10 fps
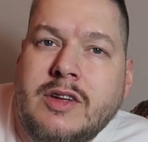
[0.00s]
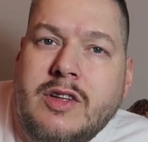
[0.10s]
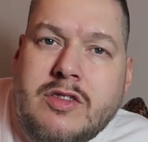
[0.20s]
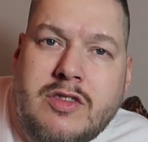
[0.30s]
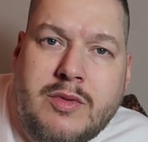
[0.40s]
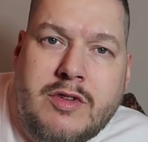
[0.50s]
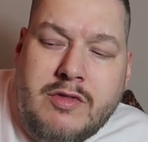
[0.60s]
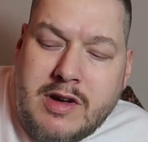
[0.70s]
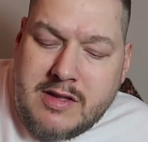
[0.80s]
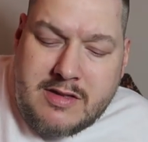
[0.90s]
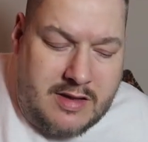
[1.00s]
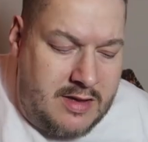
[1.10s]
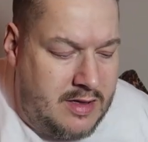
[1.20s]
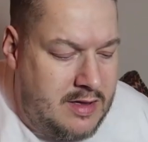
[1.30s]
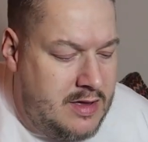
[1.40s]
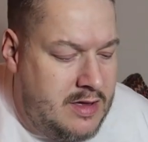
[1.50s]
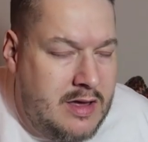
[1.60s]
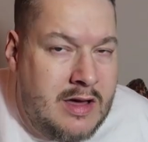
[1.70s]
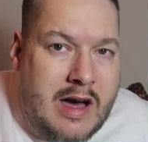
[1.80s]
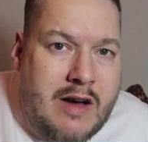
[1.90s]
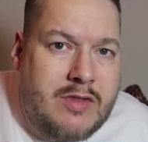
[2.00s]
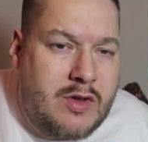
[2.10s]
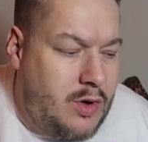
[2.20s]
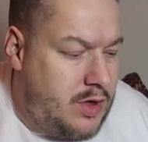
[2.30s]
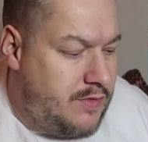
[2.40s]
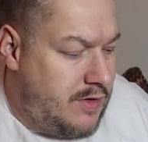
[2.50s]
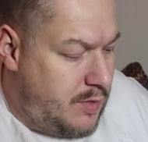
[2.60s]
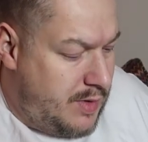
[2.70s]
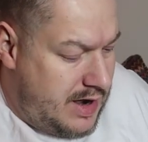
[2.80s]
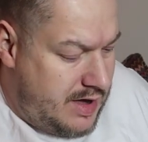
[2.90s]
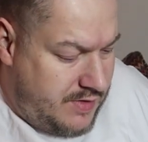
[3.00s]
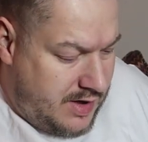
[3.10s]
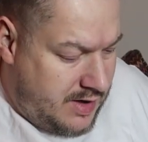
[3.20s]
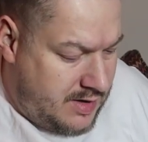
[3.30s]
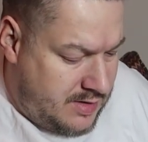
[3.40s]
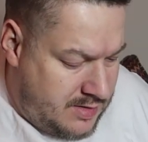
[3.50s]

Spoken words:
You're not doing it right. I haven't taught you very well, have I?